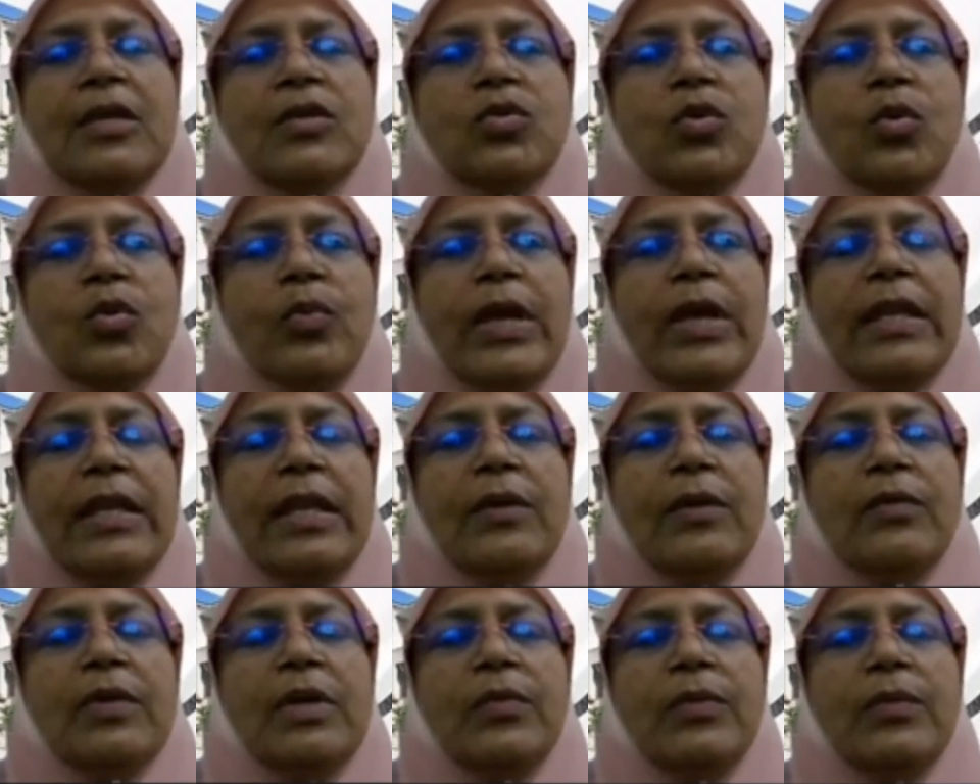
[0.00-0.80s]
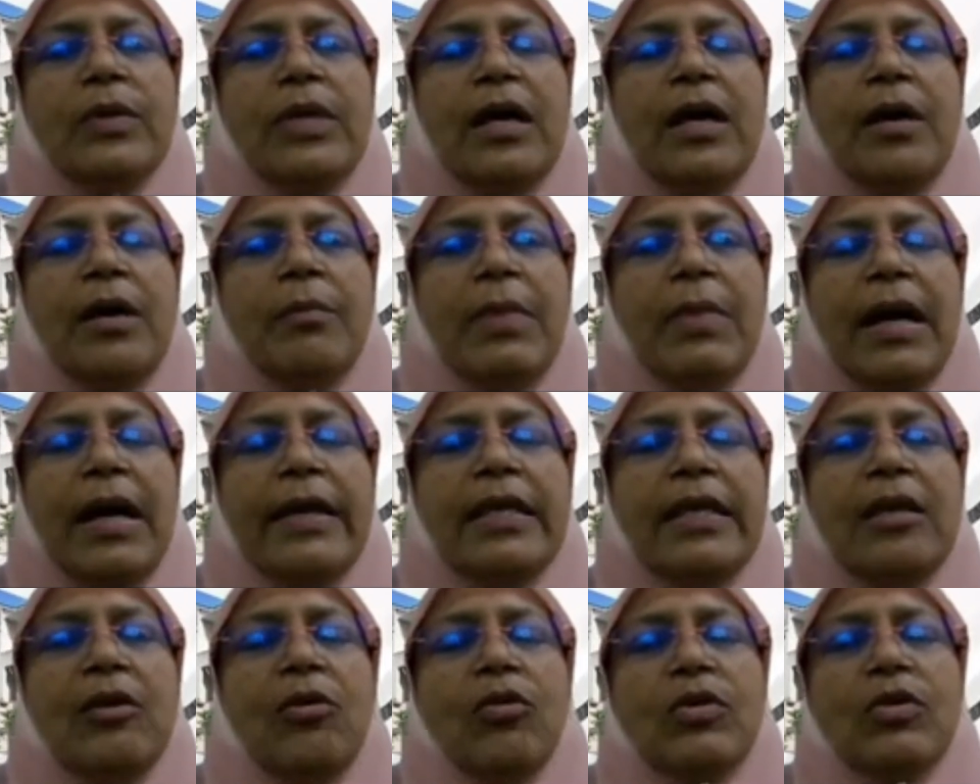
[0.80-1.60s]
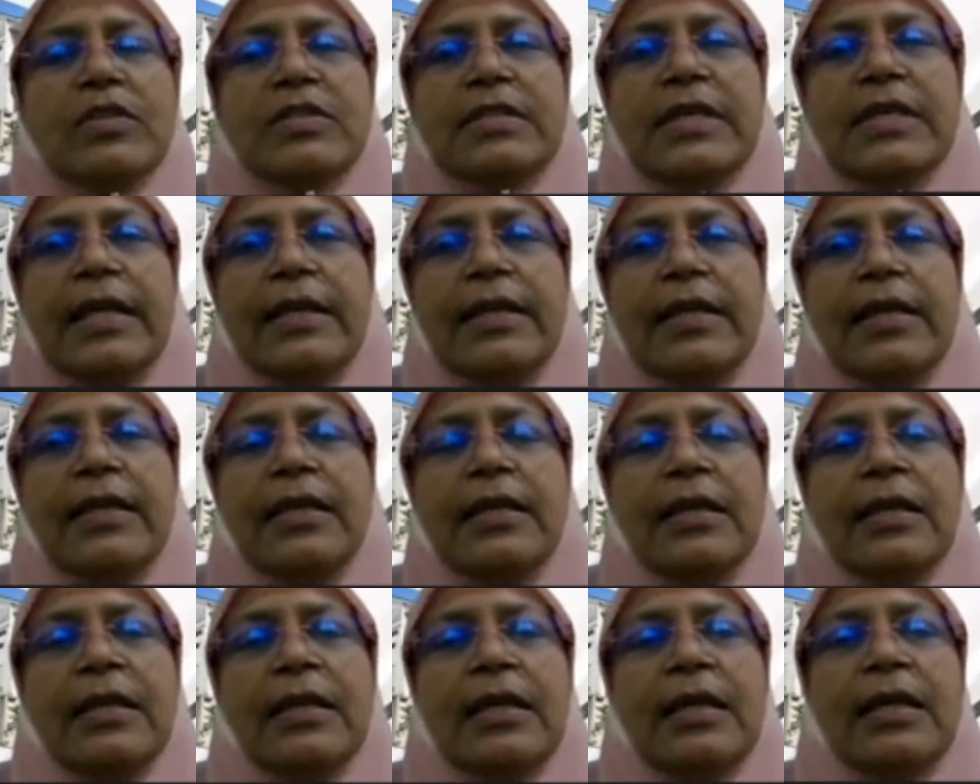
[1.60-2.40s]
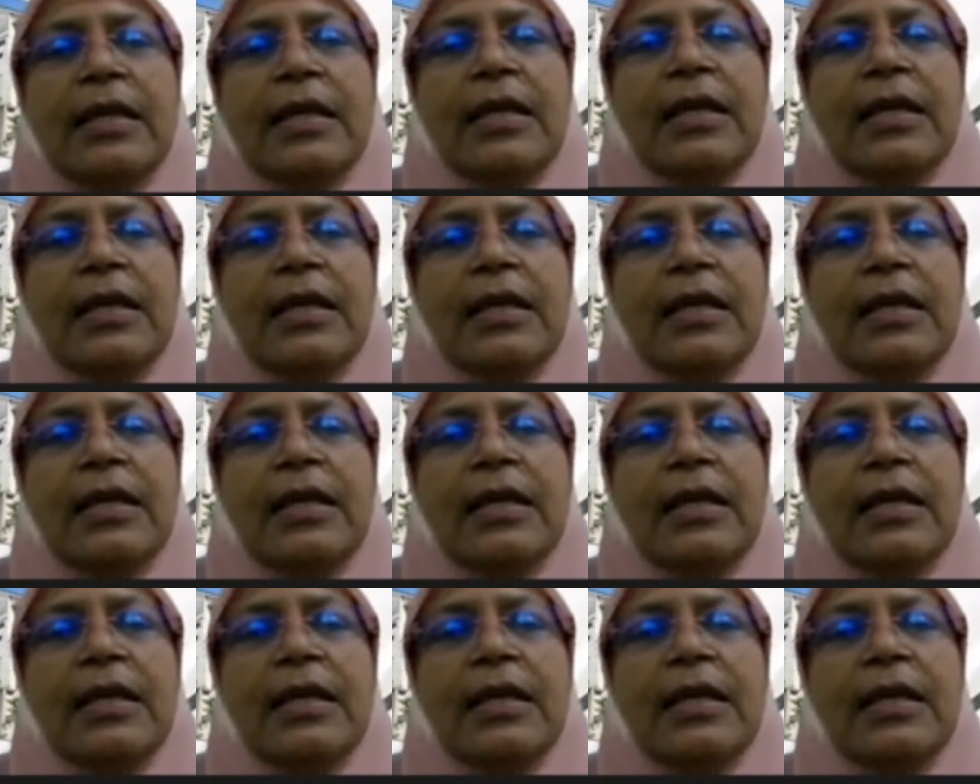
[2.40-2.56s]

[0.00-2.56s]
So whenever we are buying or selling,